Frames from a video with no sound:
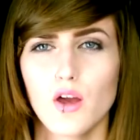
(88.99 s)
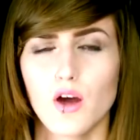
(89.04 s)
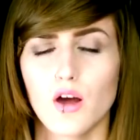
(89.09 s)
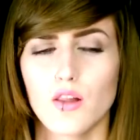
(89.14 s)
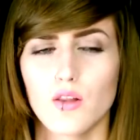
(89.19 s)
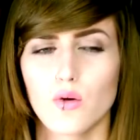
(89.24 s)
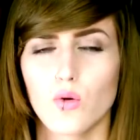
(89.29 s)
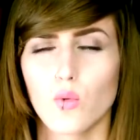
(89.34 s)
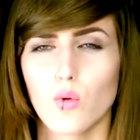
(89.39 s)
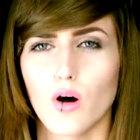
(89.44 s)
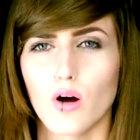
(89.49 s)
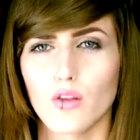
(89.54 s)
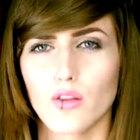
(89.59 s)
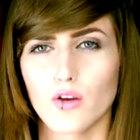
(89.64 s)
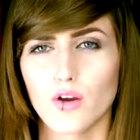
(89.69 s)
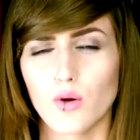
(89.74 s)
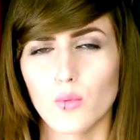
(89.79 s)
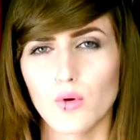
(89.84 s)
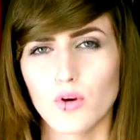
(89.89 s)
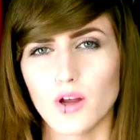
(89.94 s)
a little while
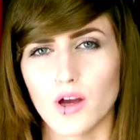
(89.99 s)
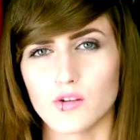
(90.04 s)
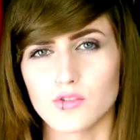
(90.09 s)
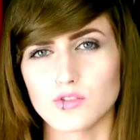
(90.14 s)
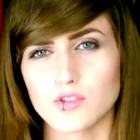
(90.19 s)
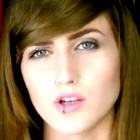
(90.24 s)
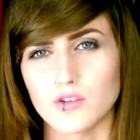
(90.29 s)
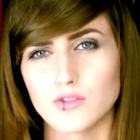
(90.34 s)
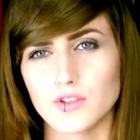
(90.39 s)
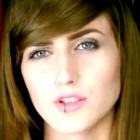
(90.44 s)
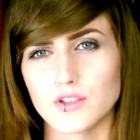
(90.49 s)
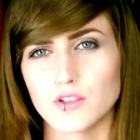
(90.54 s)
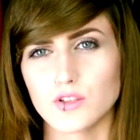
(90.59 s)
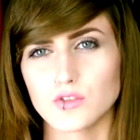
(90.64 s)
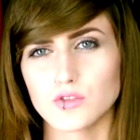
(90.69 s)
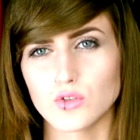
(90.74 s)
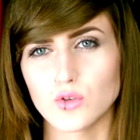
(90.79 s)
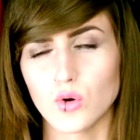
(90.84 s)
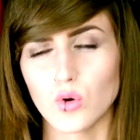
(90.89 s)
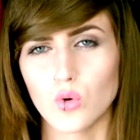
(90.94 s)
ago would have stuff in
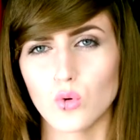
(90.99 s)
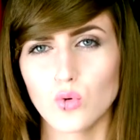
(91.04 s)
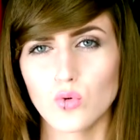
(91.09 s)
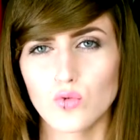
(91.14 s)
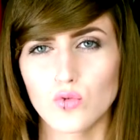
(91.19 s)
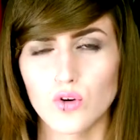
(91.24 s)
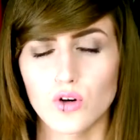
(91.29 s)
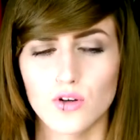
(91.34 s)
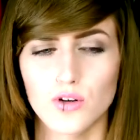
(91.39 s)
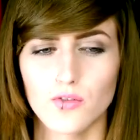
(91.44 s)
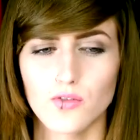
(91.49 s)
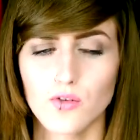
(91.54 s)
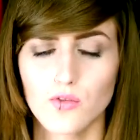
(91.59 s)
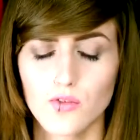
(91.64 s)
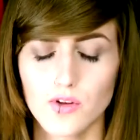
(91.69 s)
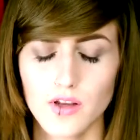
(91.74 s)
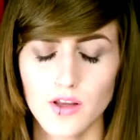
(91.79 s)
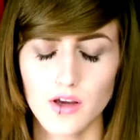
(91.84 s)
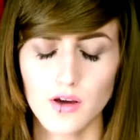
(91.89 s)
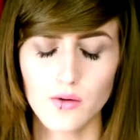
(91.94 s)
to haul for a different
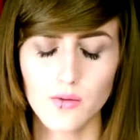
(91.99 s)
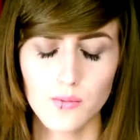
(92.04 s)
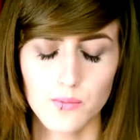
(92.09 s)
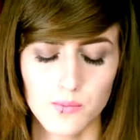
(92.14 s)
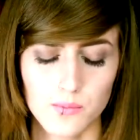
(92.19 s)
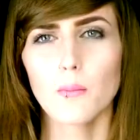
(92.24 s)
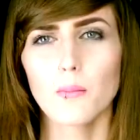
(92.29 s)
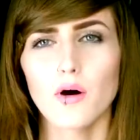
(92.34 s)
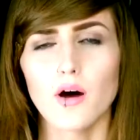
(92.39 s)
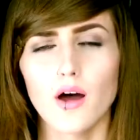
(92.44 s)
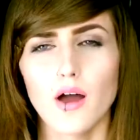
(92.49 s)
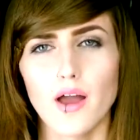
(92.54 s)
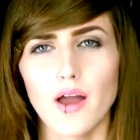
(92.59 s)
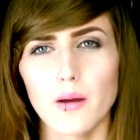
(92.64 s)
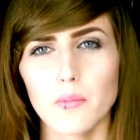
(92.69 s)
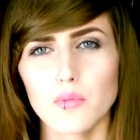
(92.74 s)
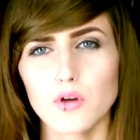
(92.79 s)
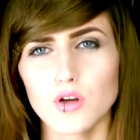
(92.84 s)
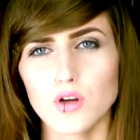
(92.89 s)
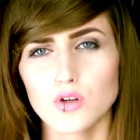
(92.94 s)
video. But I
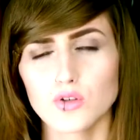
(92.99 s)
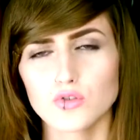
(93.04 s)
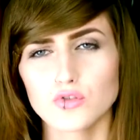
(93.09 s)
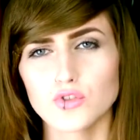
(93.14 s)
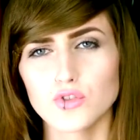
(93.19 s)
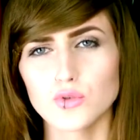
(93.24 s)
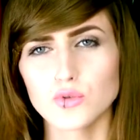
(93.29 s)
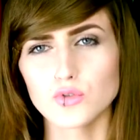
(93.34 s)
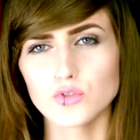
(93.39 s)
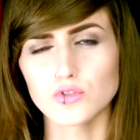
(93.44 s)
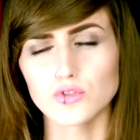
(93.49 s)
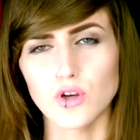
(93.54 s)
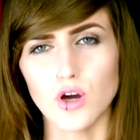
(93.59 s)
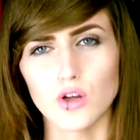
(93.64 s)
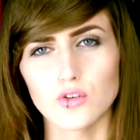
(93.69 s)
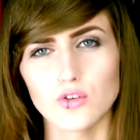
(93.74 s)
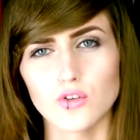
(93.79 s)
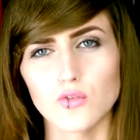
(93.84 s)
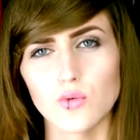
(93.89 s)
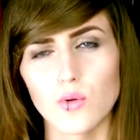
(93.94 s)
am going to
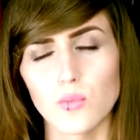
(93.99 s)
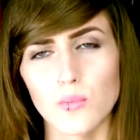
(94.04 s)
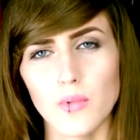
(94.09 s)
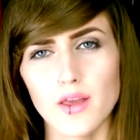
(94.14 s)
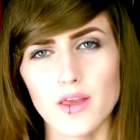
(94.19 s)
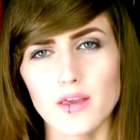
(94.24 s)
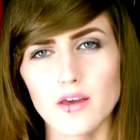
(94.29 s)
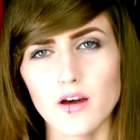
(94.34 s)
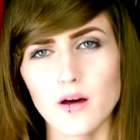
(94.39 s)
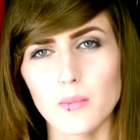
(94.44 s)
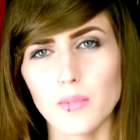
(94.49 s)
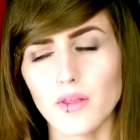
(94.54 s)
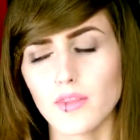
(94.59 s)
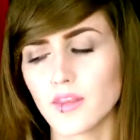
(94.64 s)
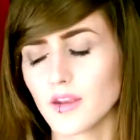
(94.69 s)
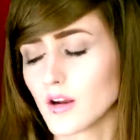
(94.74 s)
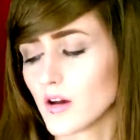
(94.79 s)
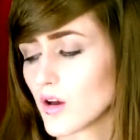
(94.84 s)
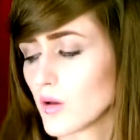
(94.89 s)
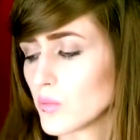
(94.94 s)
start off with makeup, and
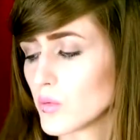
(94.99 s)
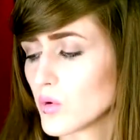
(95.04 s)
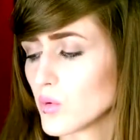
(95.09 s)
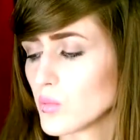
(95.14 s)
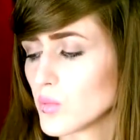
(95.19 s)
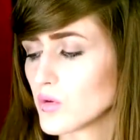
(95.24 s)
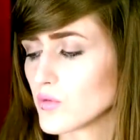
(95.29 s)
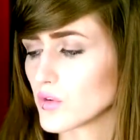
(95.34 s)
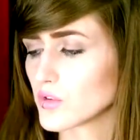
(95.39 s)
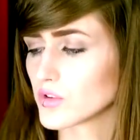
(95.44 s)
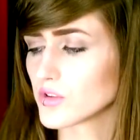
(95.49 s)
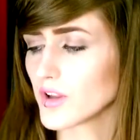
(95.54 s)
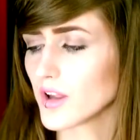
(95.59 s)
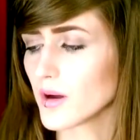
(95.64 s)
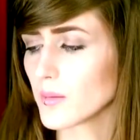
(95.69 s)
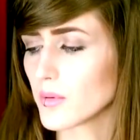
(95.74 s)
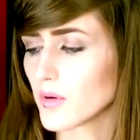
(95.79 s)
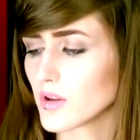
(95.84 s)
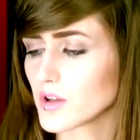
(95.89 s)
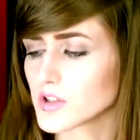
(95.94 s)
then I will move on to
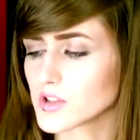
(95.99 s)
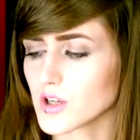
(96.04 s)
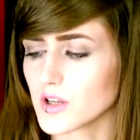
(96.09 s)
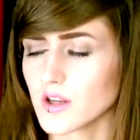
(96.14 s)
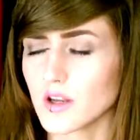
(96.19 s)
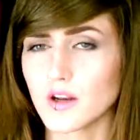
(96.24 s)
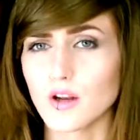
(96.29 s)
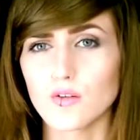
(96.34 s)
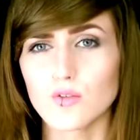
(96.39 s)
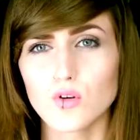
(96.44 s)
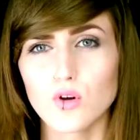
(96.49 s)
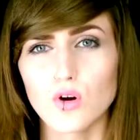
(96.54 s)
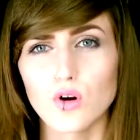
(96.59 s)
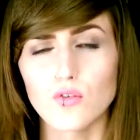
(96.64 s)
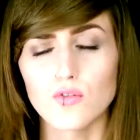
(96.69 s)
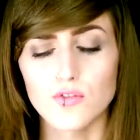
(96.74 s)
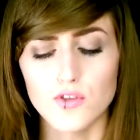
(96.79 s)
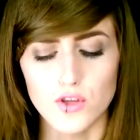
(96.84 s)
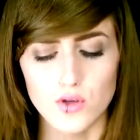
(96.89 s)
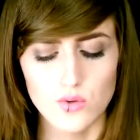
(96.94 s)
nail polish, and then I've
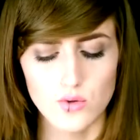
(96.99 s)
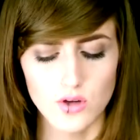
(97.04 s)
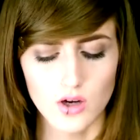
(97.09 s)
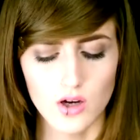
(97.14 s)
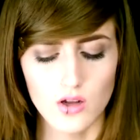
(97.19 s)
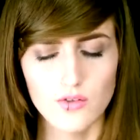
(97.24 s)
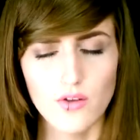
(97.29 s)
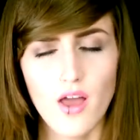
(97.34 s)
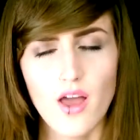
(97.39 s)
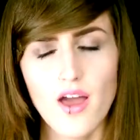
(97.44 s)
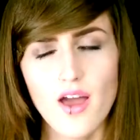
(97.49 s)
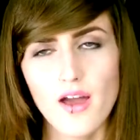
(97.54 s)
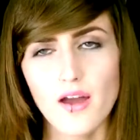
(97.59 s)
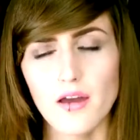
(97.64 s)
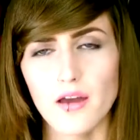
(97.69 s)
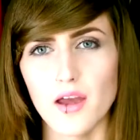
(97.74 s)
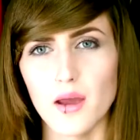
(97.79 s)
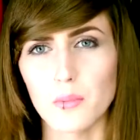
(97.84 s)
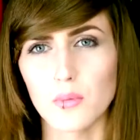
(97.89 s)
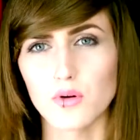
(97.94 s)
got a few kind
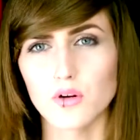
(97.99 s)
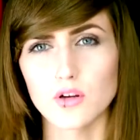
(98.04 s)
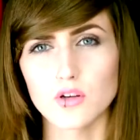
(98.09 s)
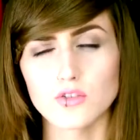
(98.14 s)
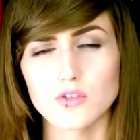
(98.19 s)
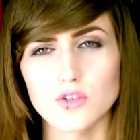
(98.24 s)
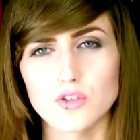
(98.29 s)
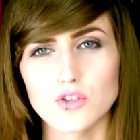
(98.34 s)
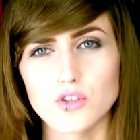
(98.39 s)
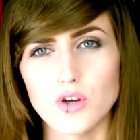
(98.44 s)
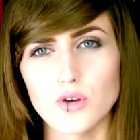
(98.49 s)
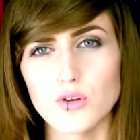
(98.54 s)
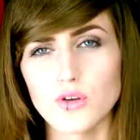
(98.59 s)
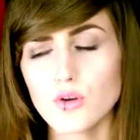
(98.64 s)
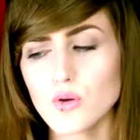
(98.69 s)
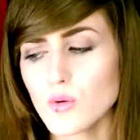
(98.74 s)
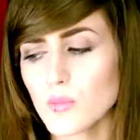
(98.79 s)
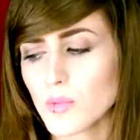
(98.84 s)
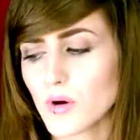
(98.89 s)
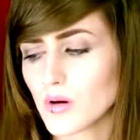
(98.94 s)
of hair products to show
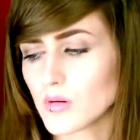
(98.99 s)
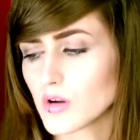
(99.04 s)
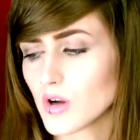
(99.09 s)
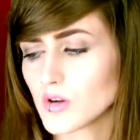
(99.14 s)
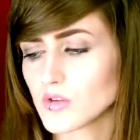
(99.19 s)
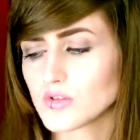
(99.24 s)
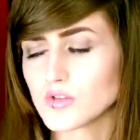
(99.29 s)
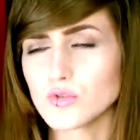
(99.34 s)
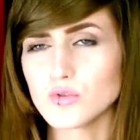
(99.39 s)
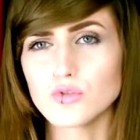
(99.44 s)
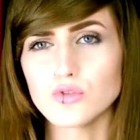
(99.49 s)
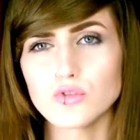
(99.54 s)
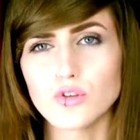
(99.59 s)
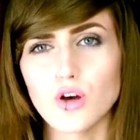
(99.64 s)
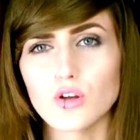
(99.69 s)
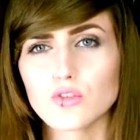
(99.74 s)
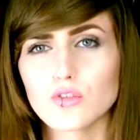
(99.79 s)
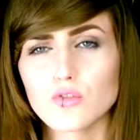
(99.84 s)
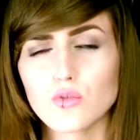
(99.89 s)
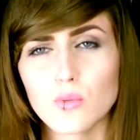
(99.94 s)
you, but I'm going to
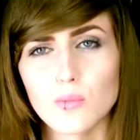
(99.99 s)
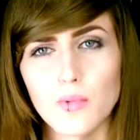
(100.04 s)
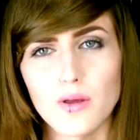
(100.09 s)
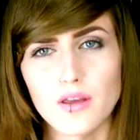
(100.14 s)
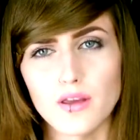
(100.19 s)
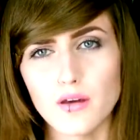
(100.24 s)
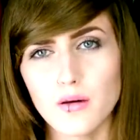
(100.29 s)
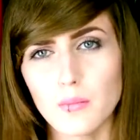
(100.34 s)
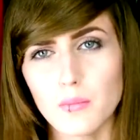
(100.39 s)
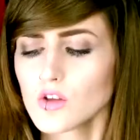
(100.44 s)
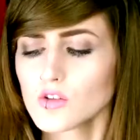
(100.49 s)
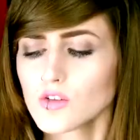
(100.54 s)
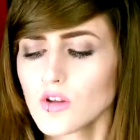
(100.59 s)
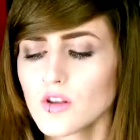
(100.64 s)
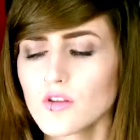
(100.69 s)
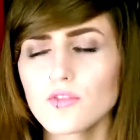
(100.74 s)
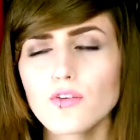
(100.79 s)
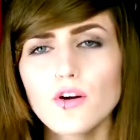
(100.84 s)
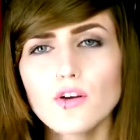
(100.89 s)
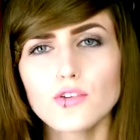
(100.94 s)
start off with makeup. So
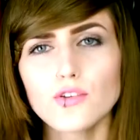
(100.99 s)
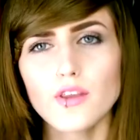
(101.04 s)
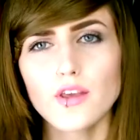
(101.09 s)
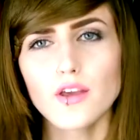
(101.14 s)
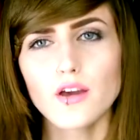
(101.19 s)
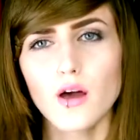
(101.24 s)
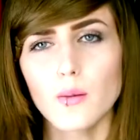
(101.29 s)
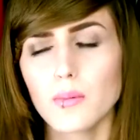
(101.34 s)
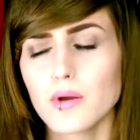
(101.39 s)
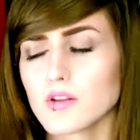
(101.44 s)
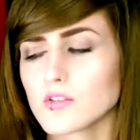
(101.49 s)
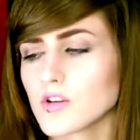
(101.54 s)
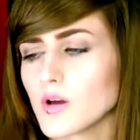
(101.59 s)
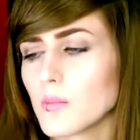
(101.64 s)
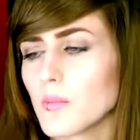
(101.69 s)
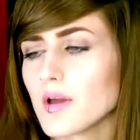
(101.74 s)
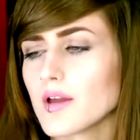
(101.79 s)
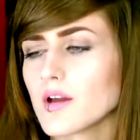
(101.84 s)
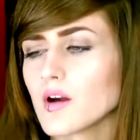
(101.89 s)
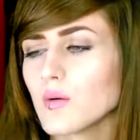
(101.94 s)
the first thing I picked
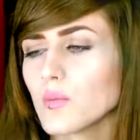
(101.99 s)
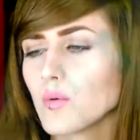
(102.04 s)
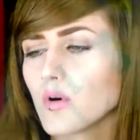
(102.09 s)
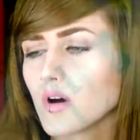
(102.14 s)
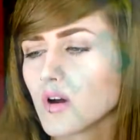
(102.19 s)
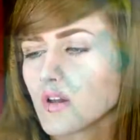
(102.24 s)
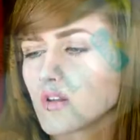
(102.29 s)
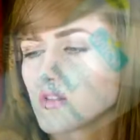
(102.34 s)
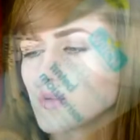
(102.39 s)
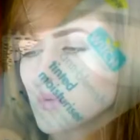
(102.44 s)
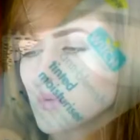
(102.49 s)
up makeup wise